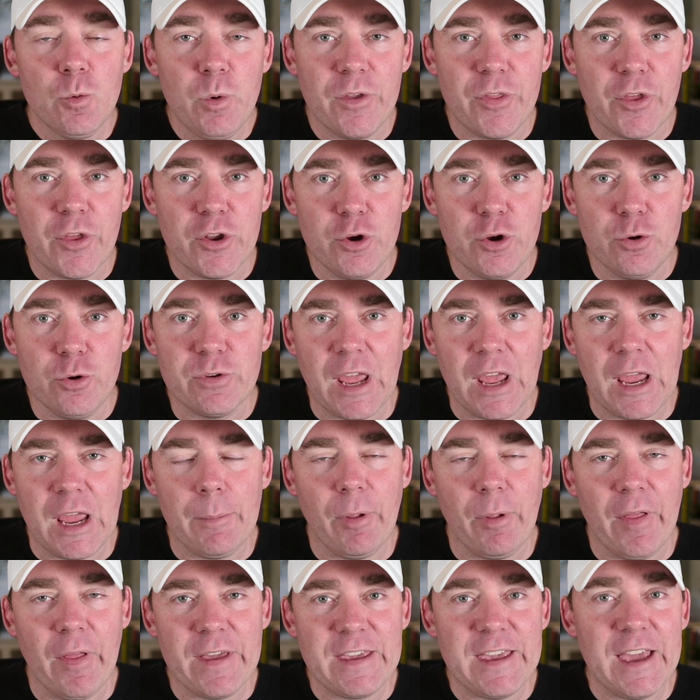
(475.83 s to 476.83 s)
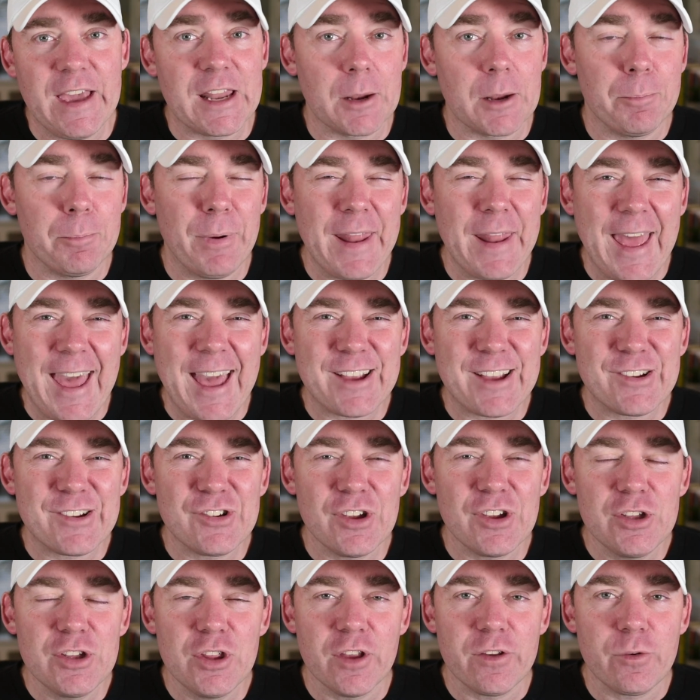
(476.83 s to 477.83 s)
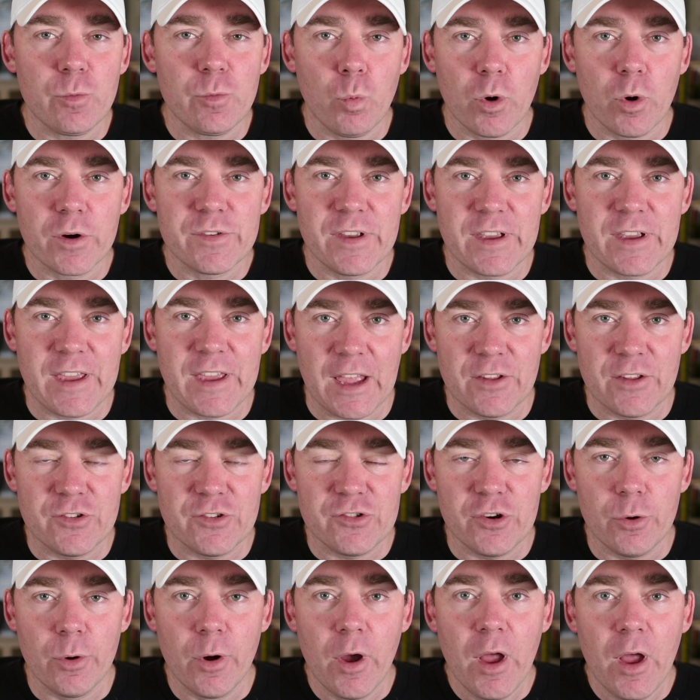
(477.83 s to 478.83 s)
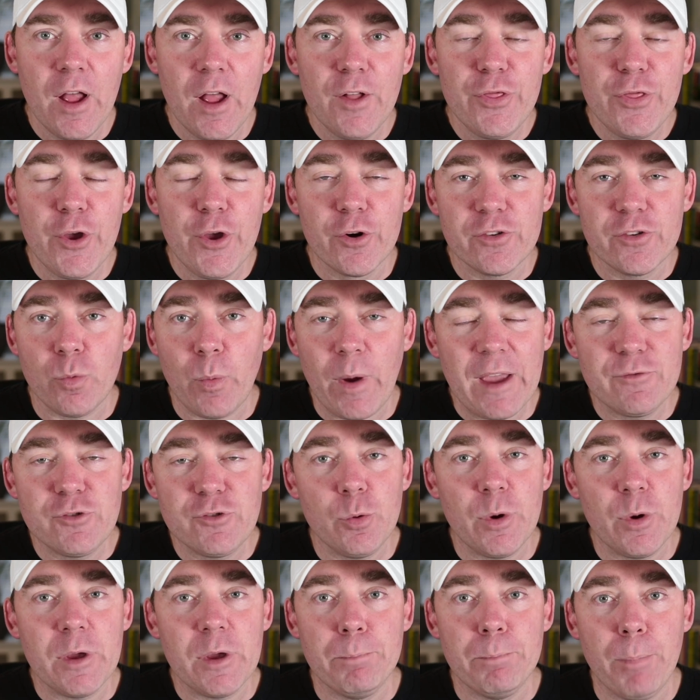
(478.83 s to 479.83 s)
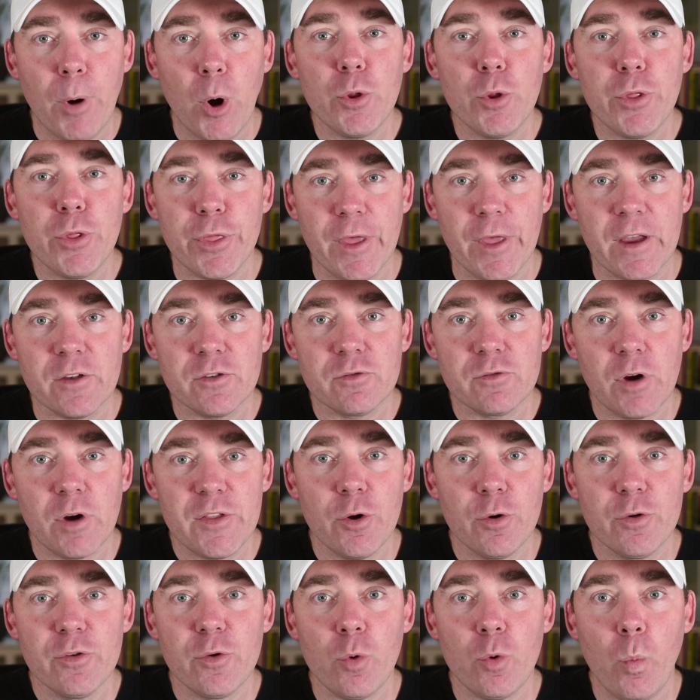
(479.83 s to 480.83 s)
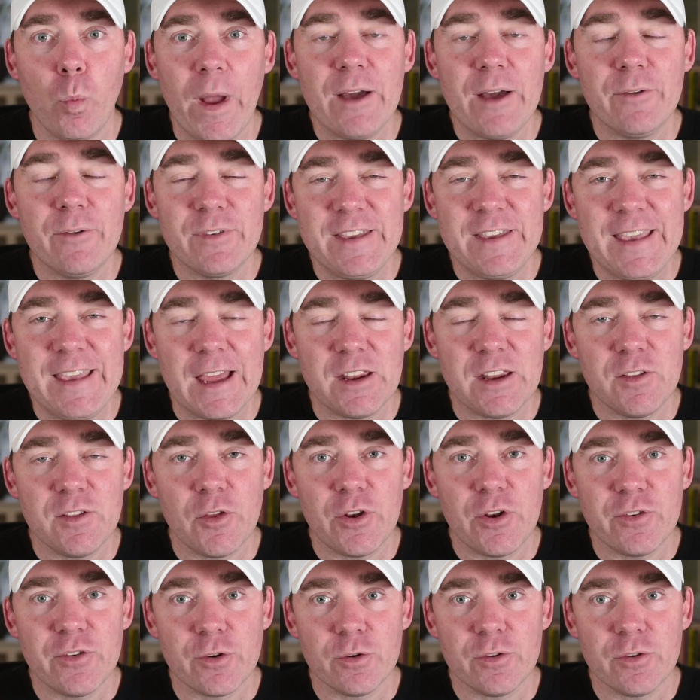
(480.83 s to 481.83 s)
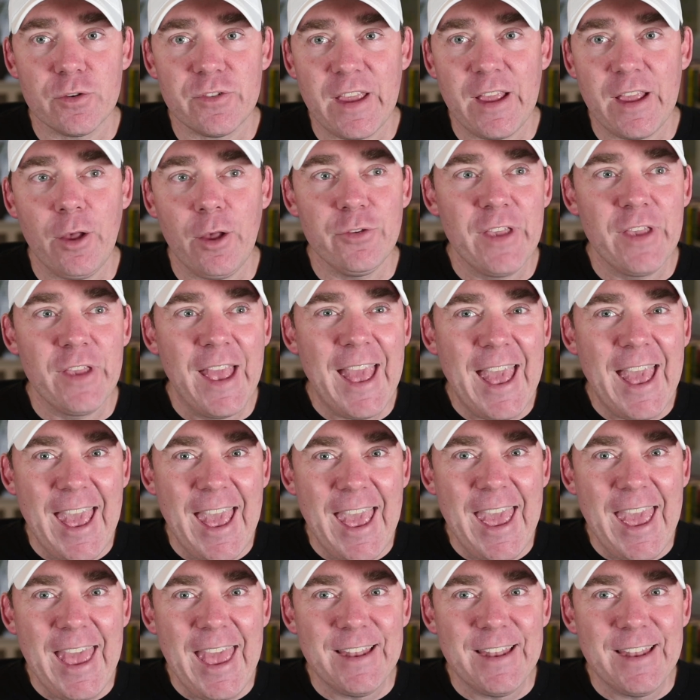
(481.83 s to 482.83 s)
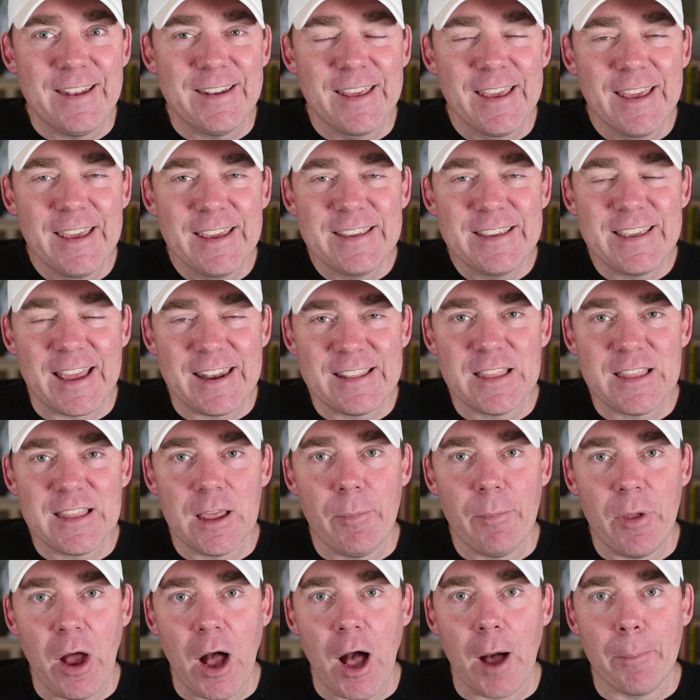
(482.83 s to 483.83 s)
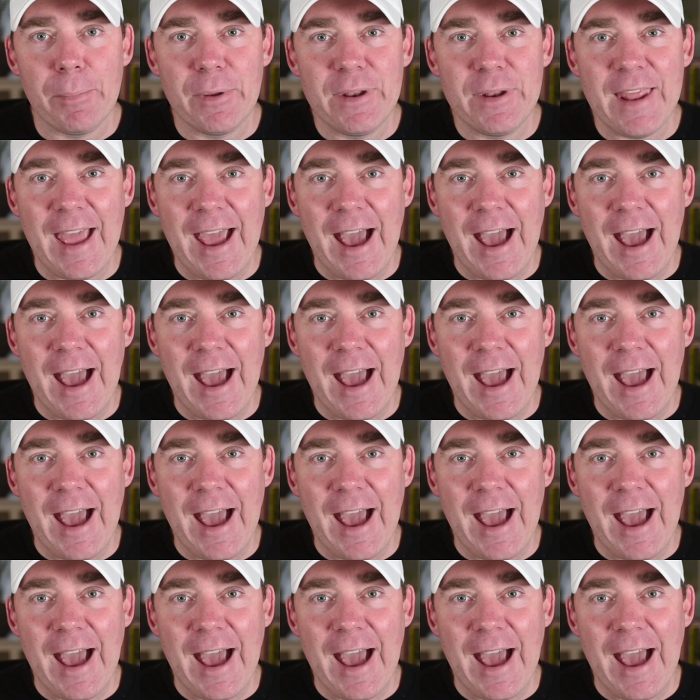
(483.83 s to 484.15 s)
with a new table. I get it. But actually, this works against you. There is a way of doing both things, right? There is a way of getting the dessert sales and getting them up and